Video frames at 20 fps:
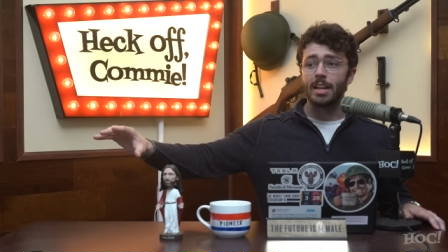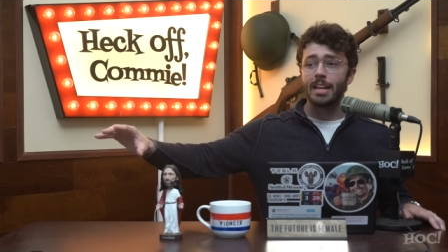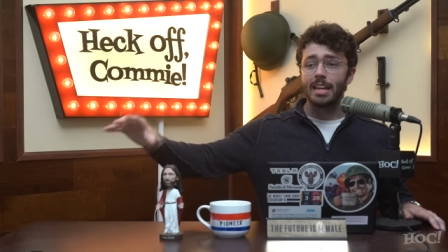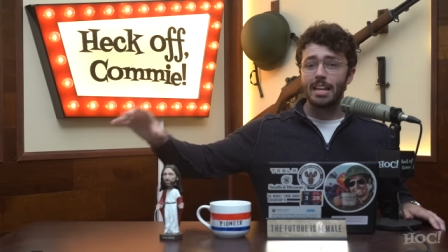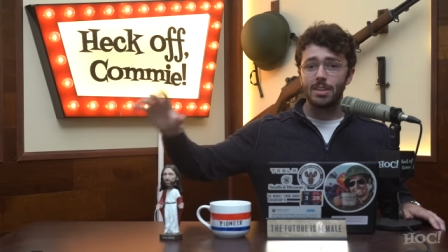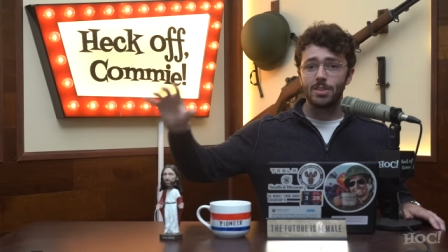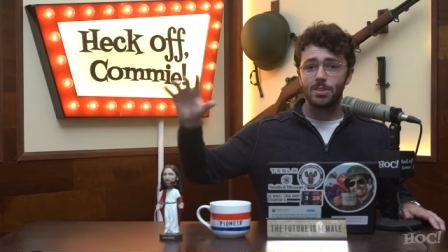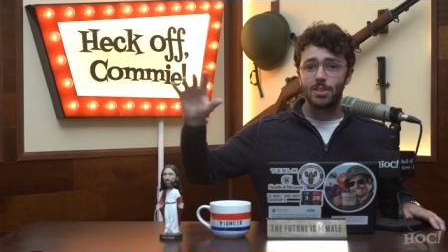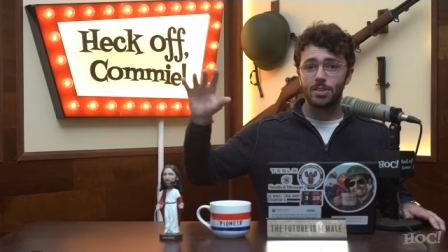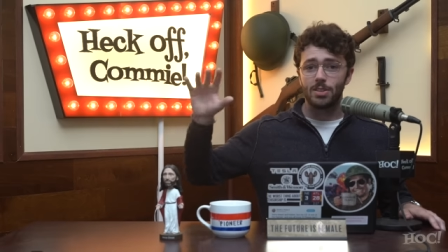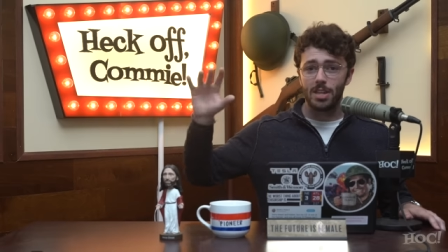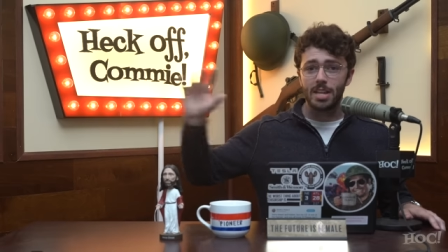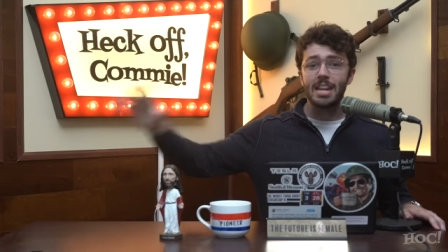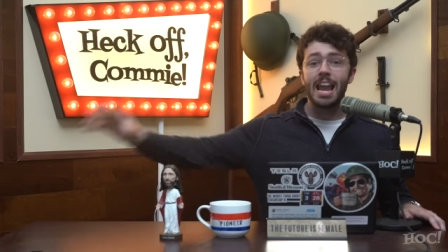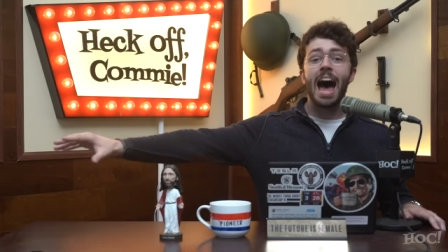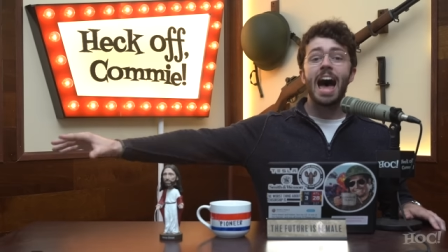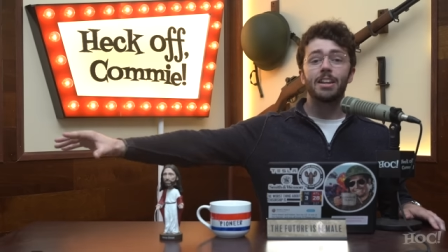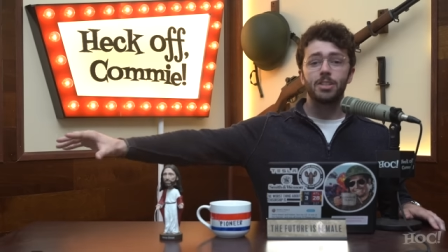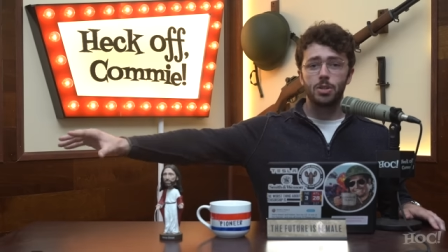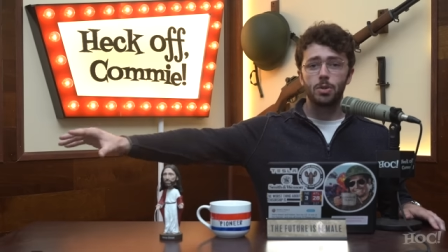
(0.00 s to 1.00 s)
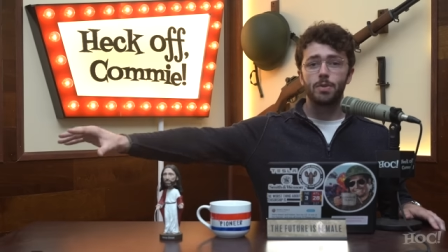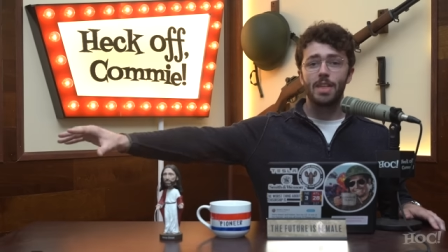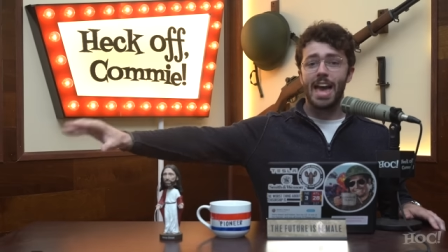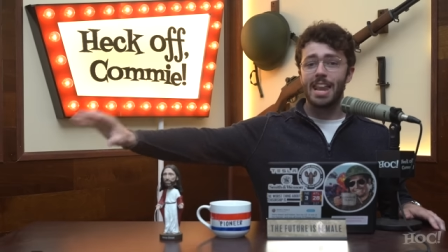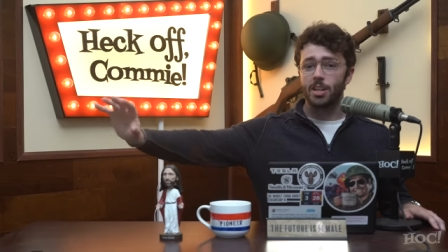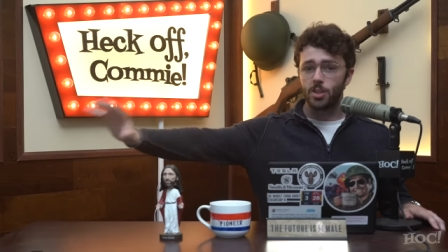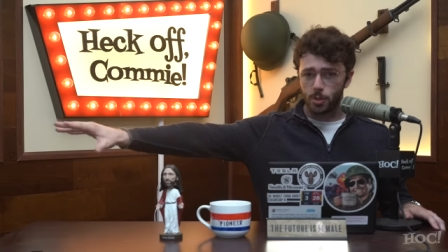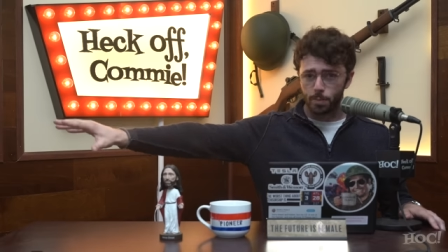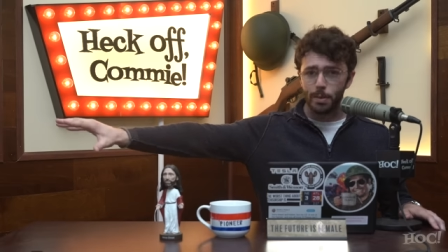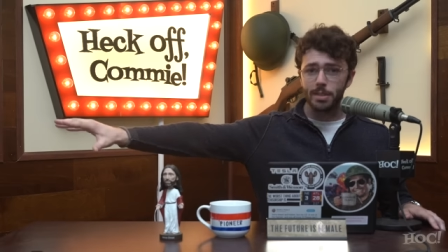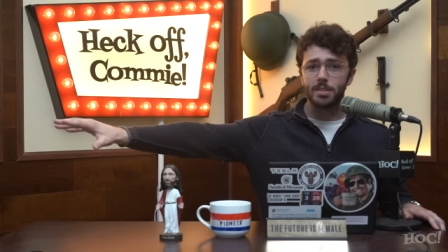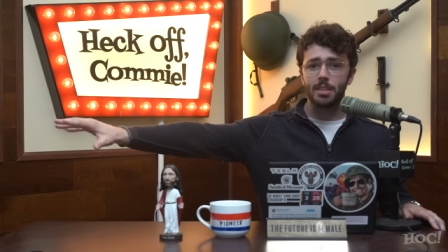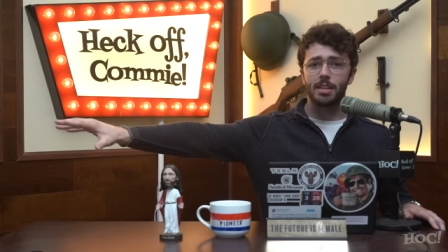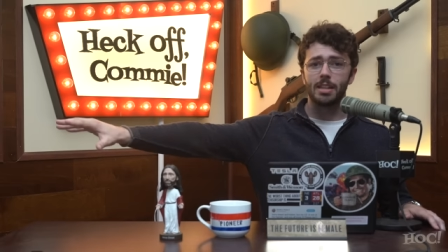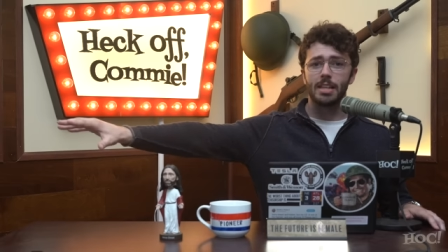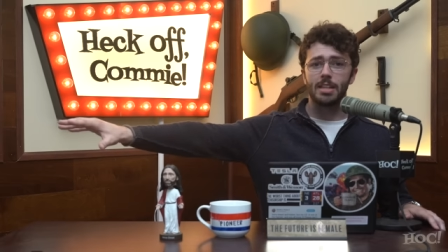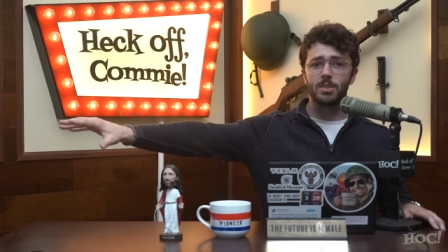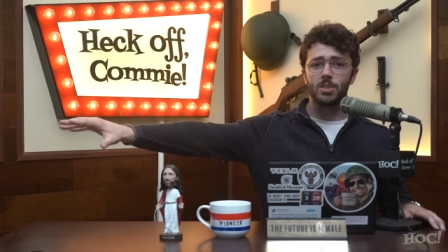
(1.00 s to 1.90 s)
is to not do that explicitly.